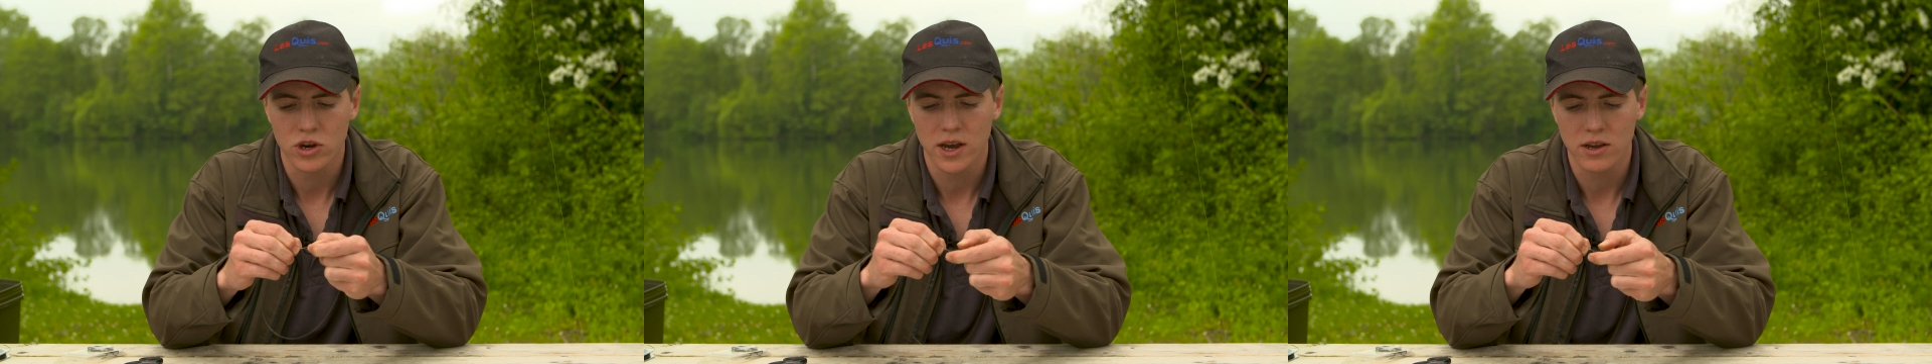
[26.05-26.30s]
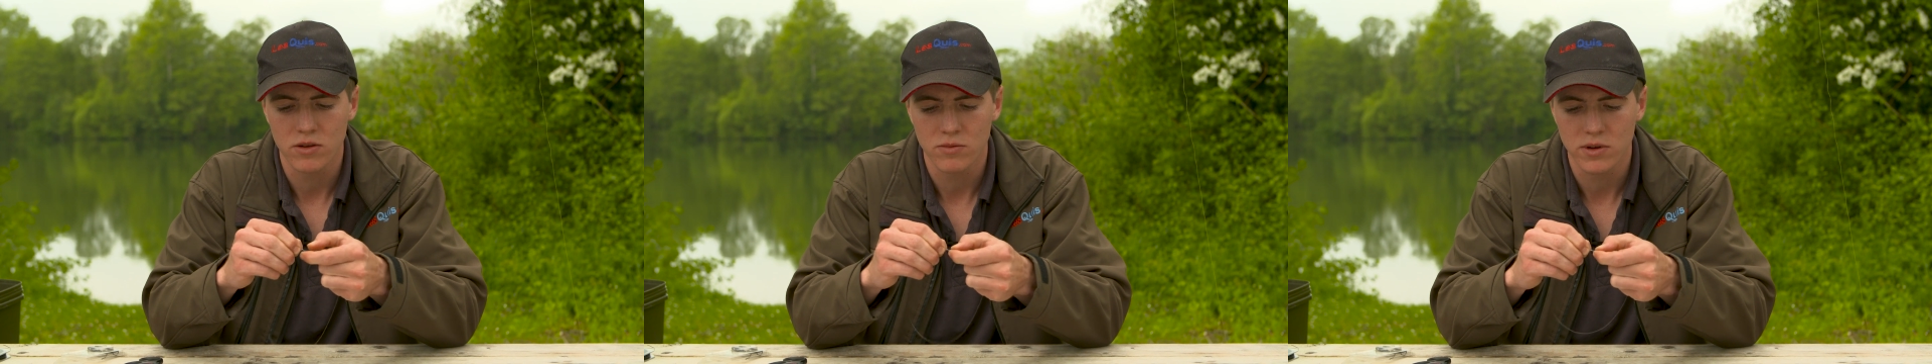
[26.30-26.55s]

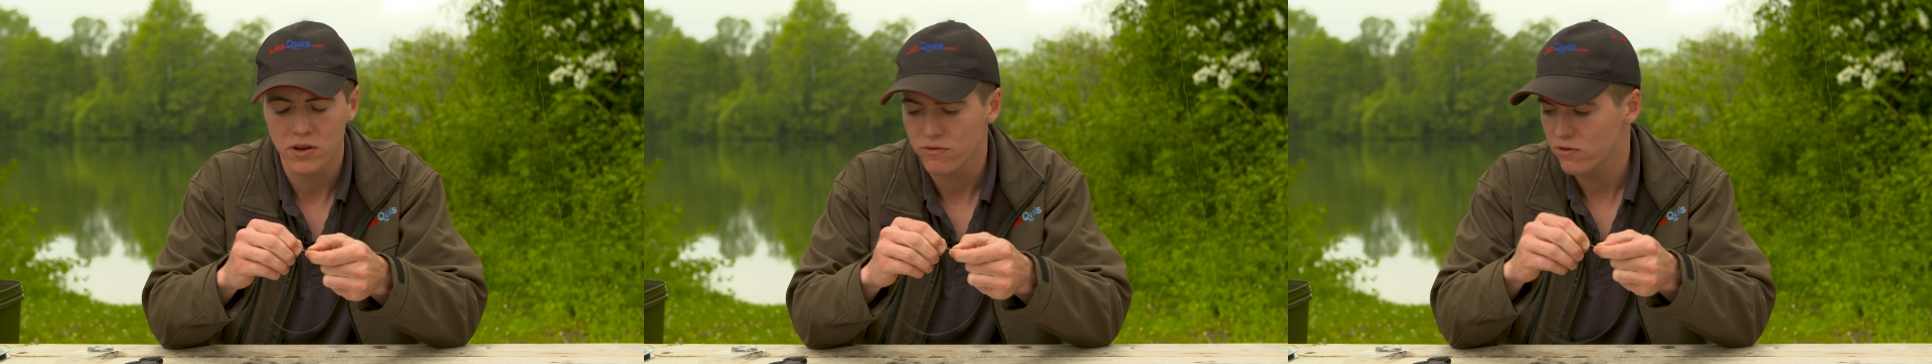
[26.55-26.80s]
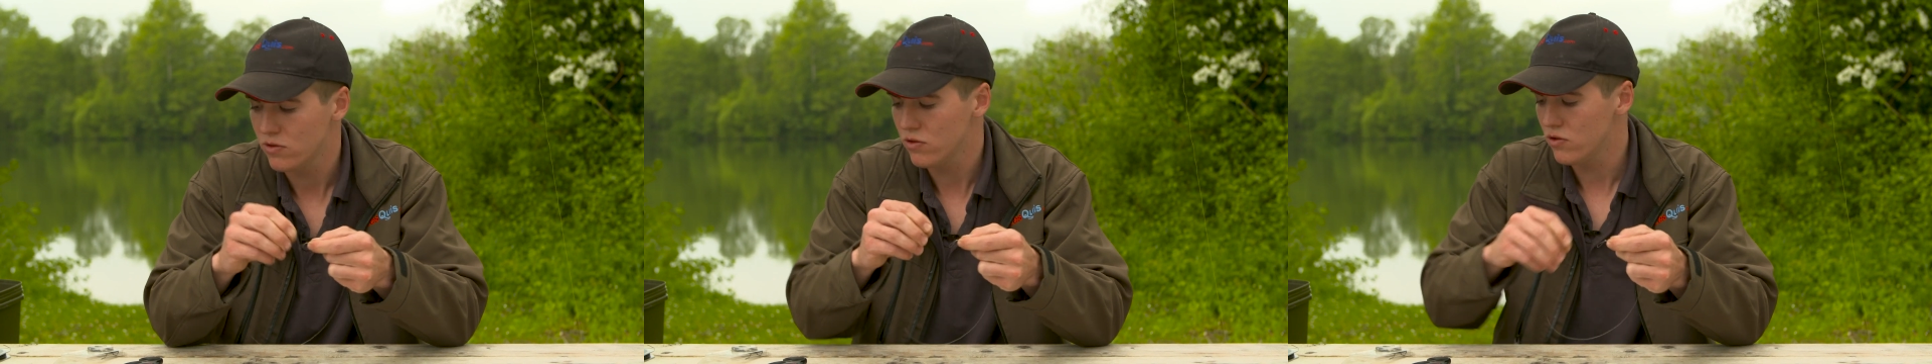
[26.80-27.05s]
chats are being a
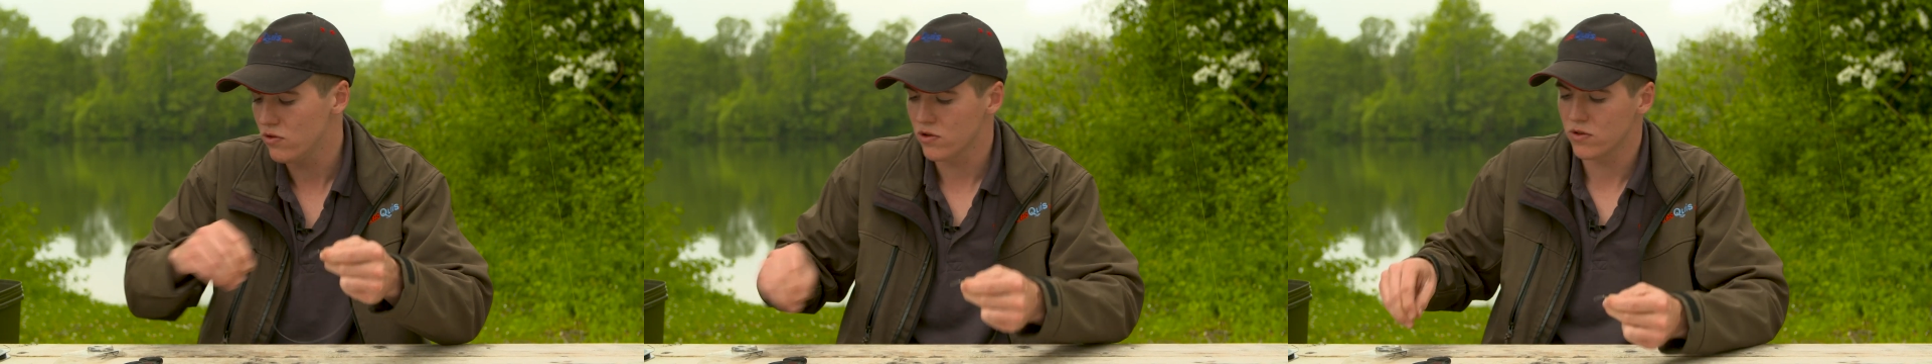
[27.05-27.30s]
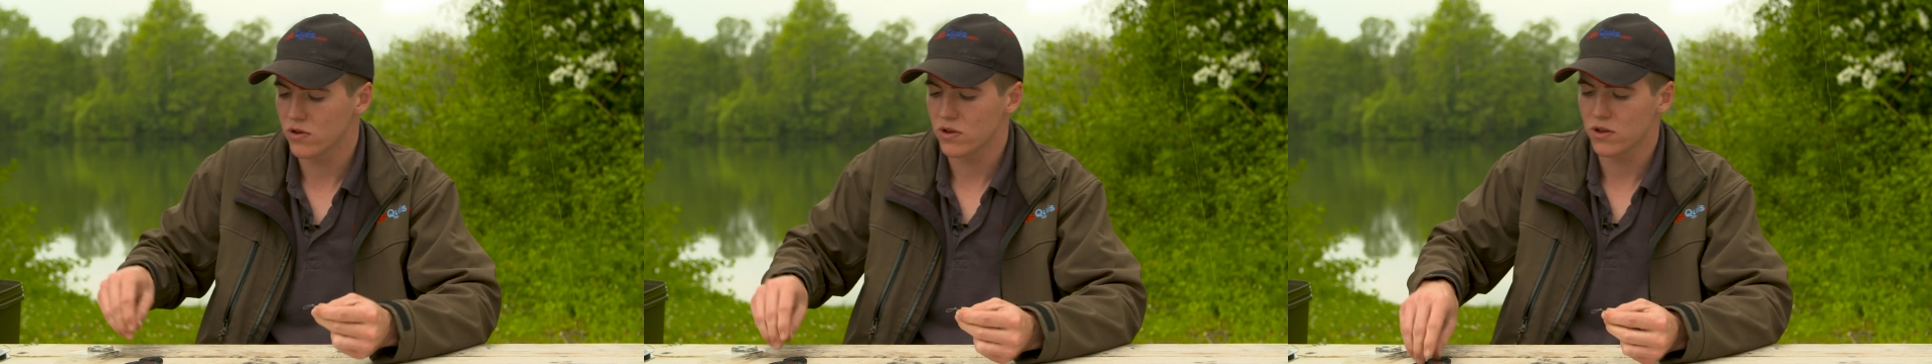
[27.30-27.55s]
real
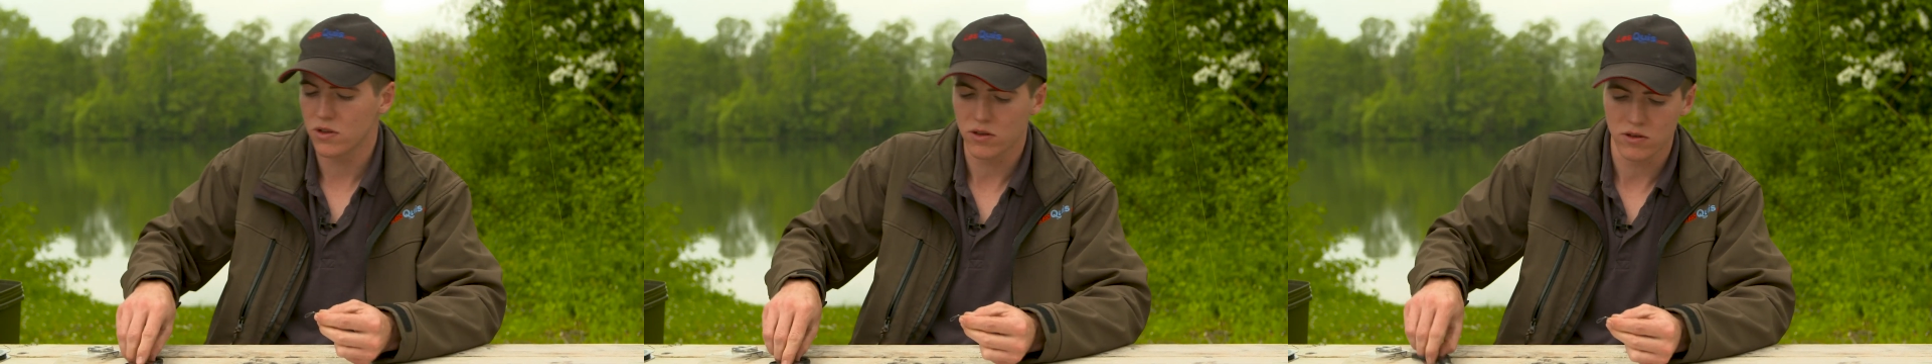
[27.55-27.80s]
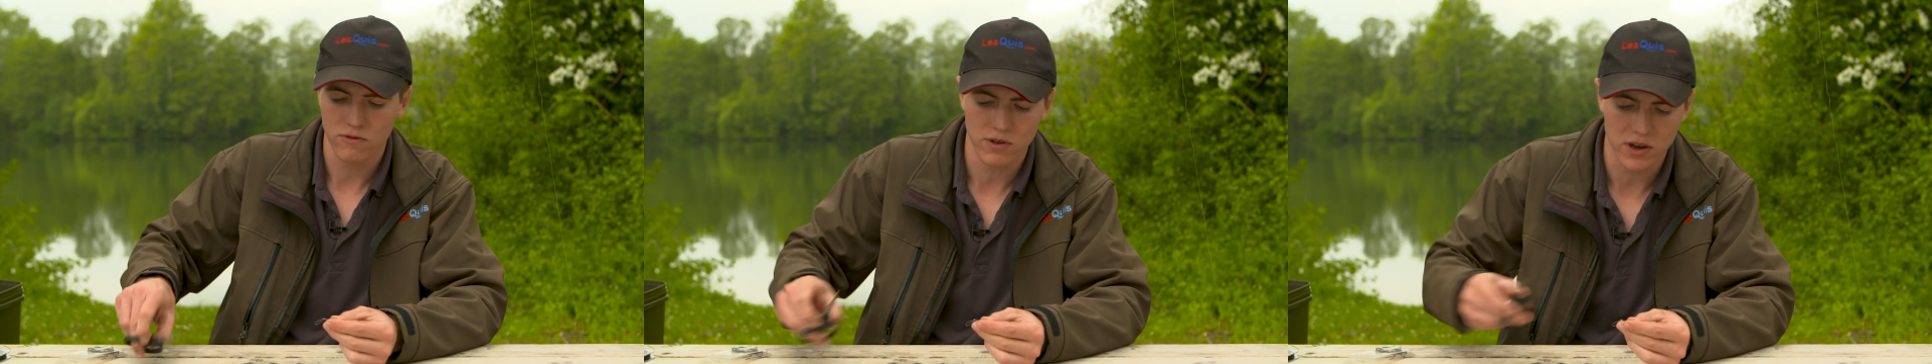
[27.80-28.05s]
nuisance,
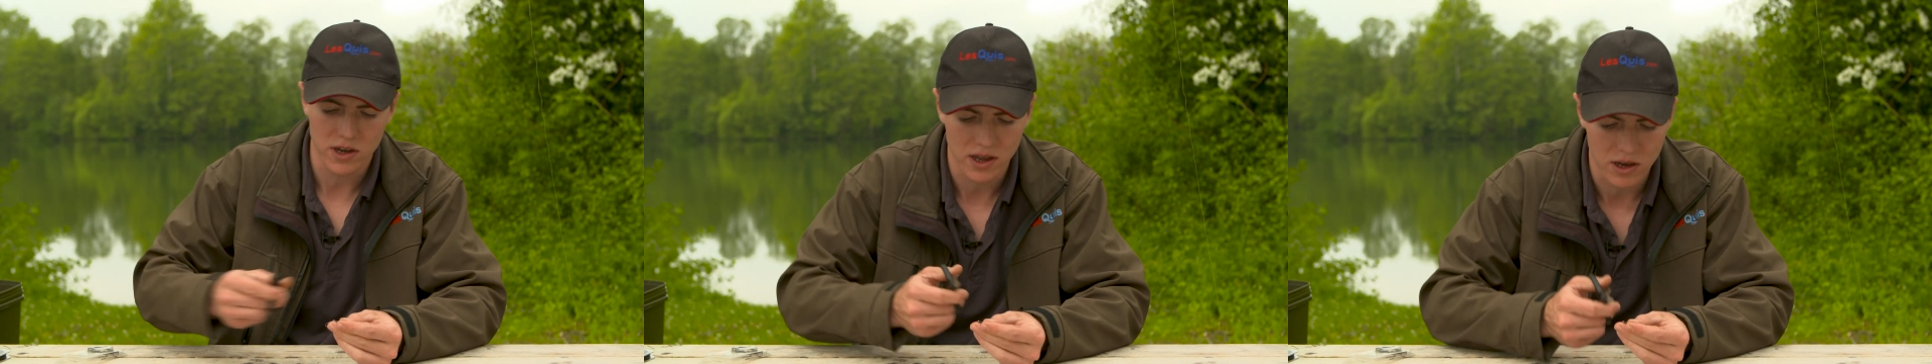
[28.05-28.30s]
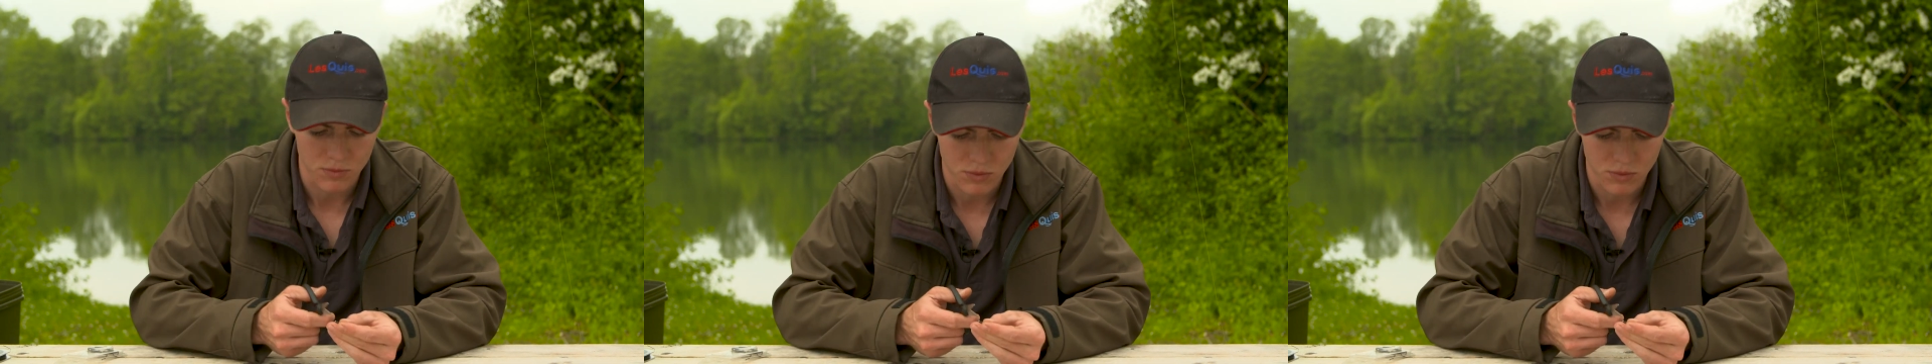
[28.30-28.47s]
your rig stays